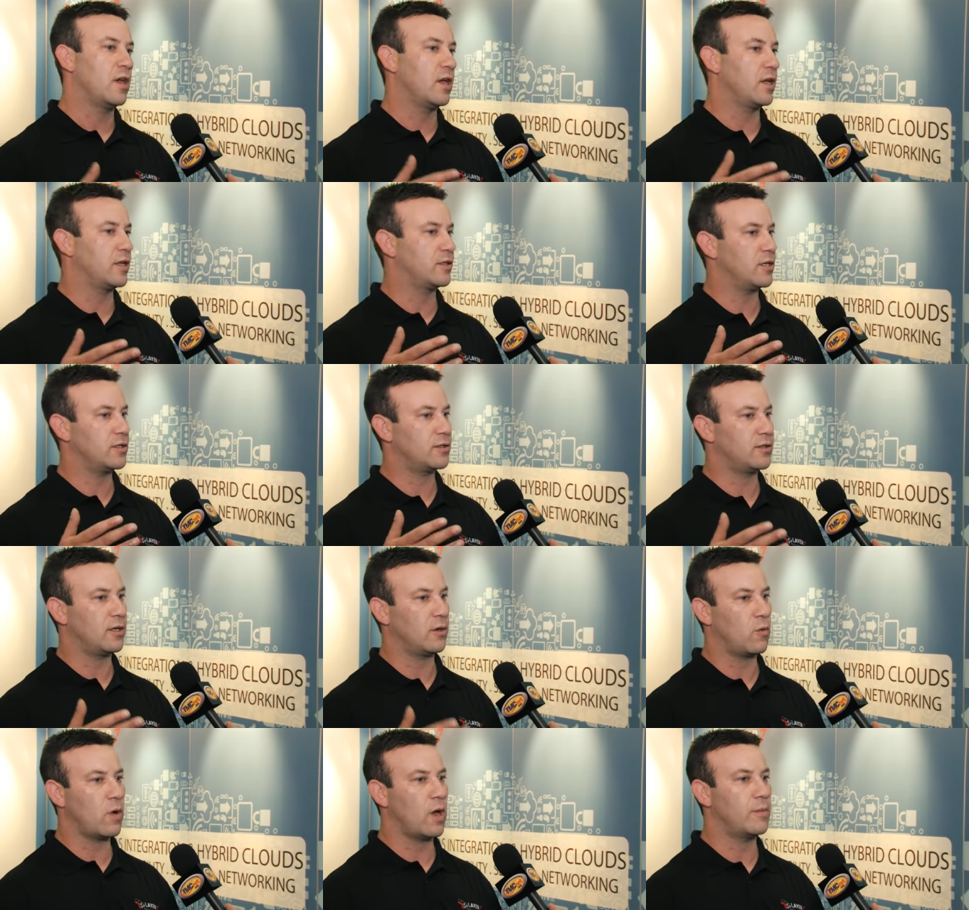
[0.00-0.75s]

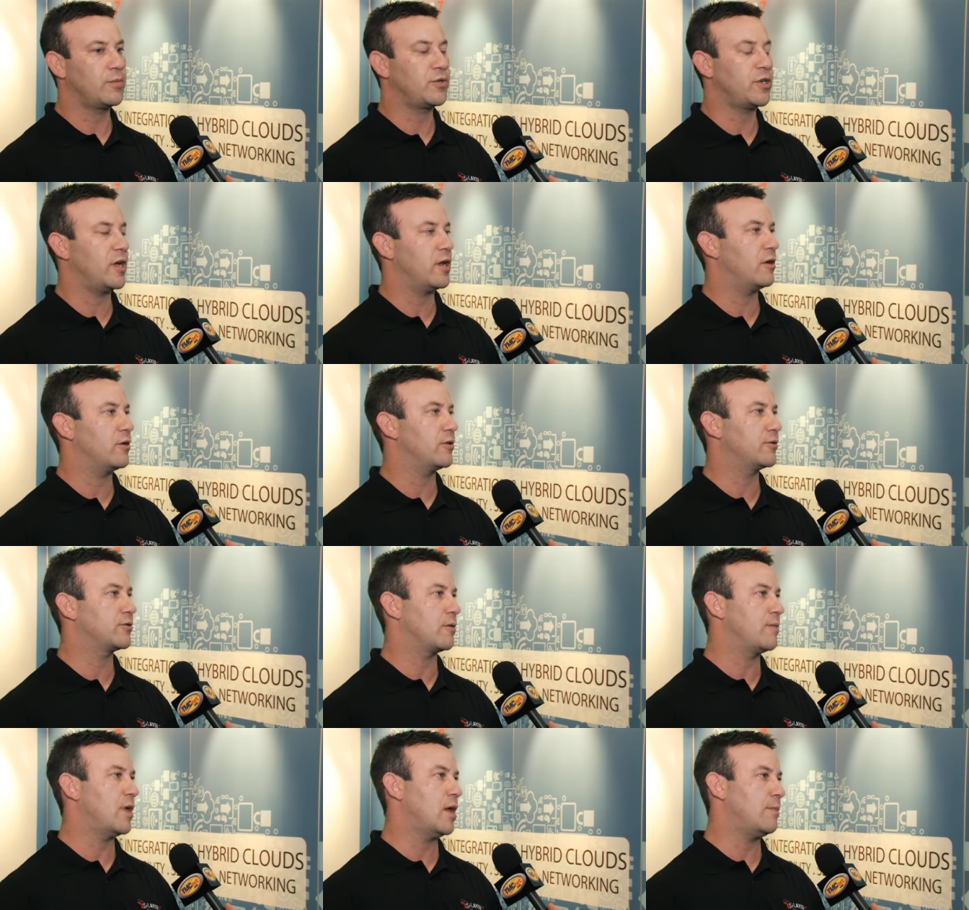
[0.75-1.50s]
existing web
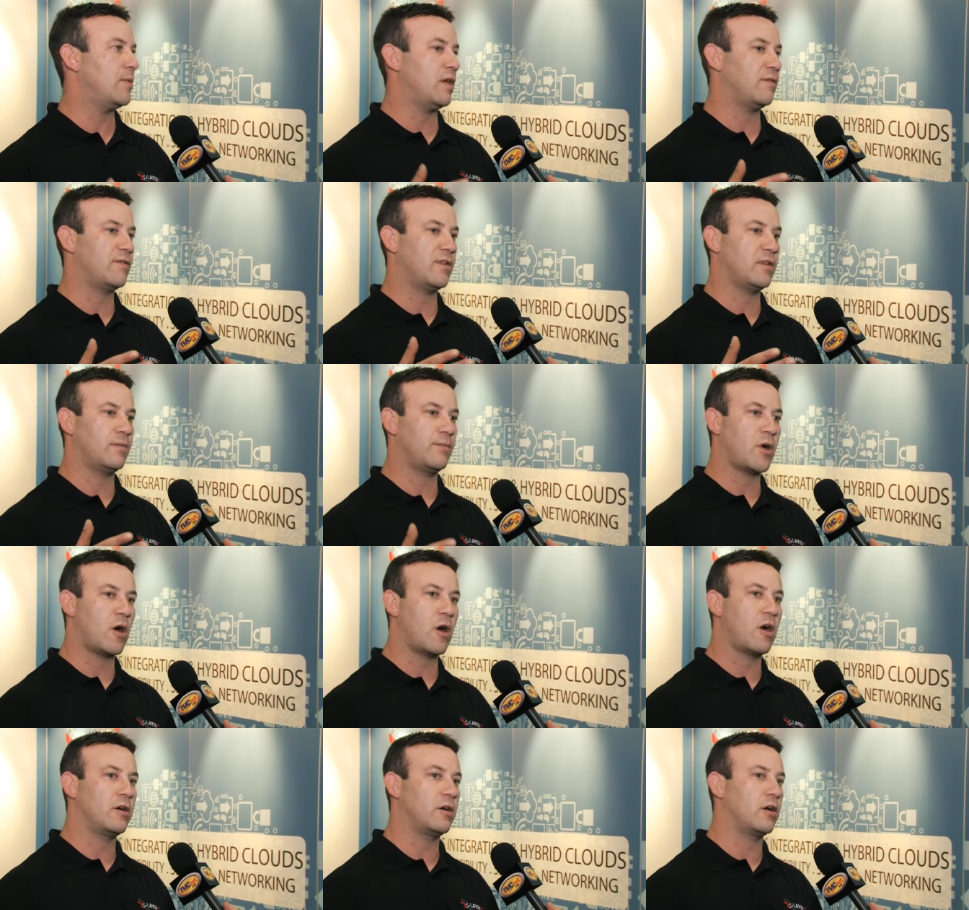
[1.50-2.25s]
channels, or maybe even
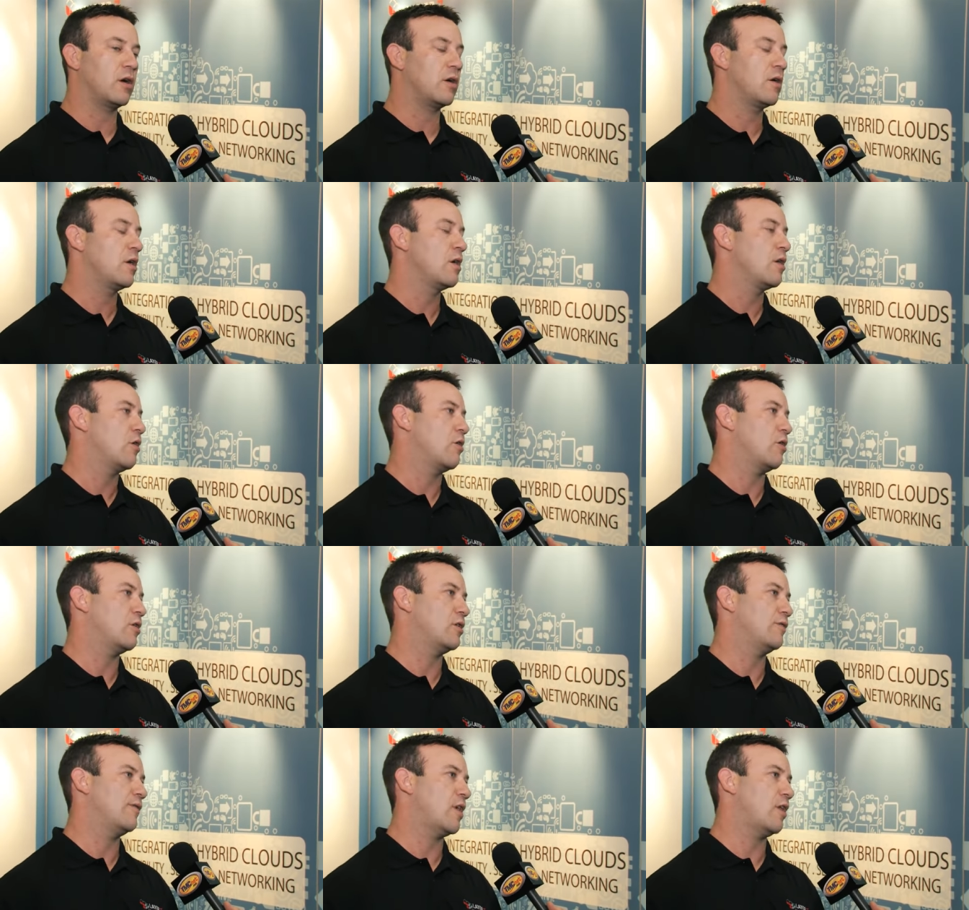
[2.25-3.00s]
partner
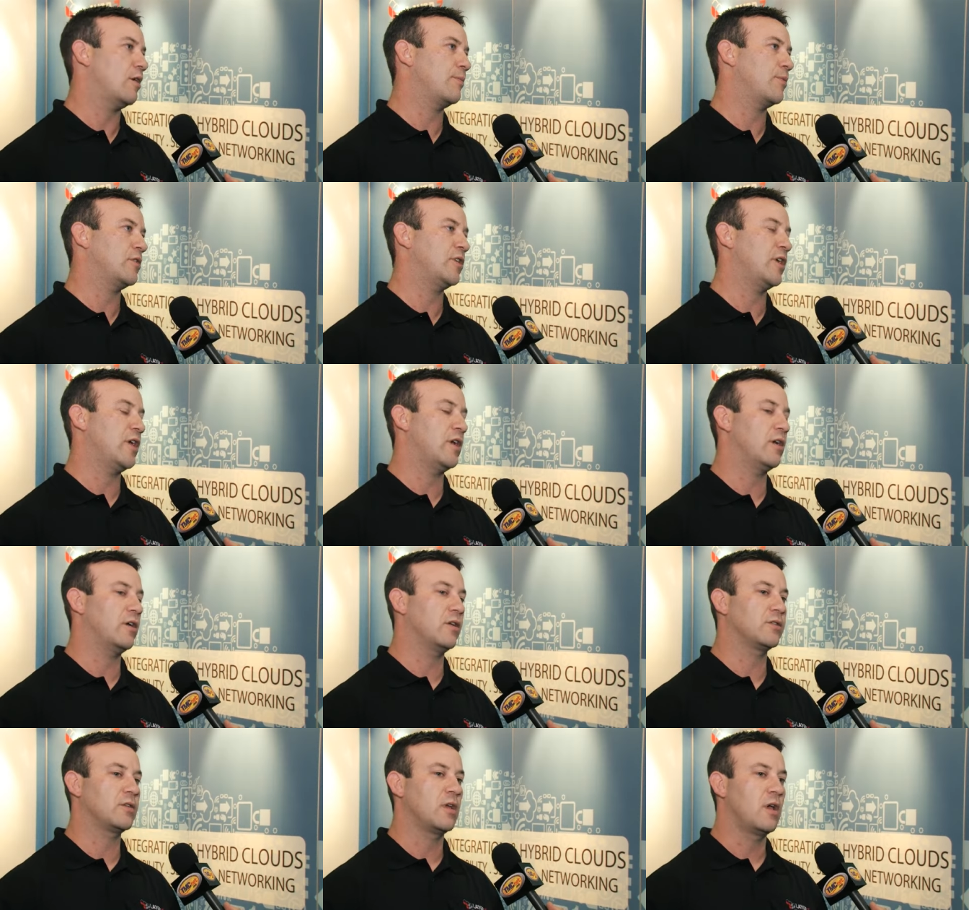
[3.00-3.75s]
or developer
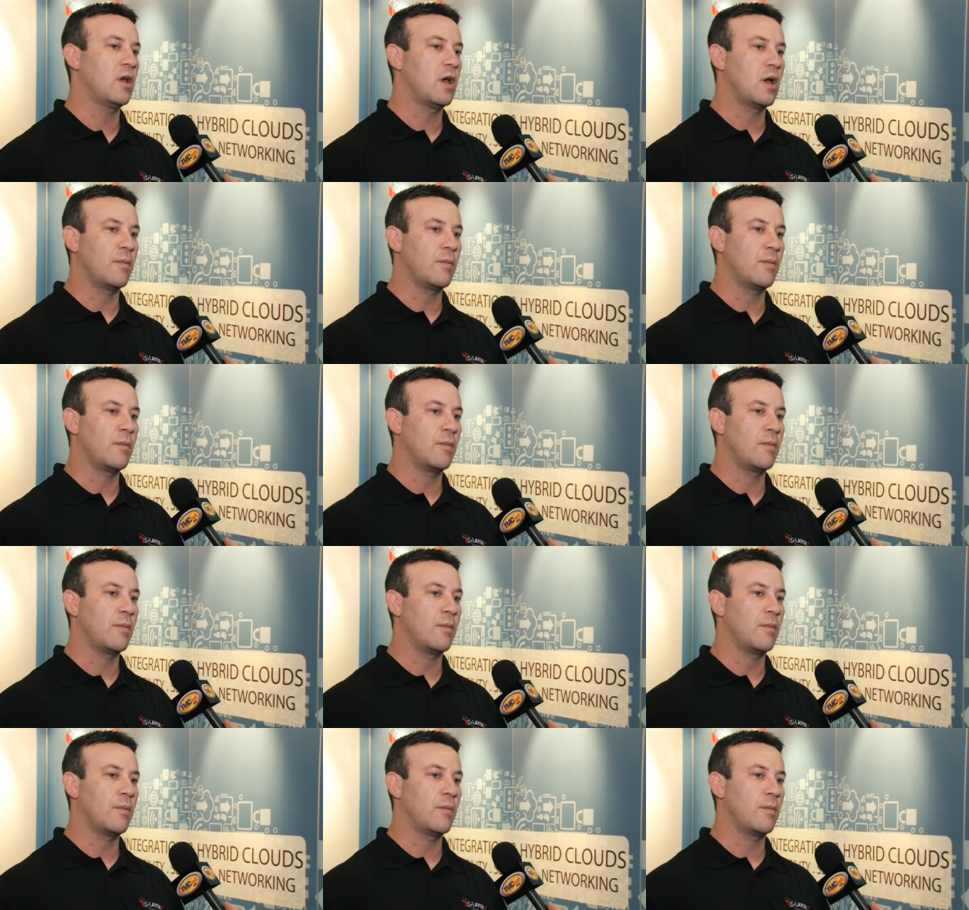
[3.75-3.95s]
channels,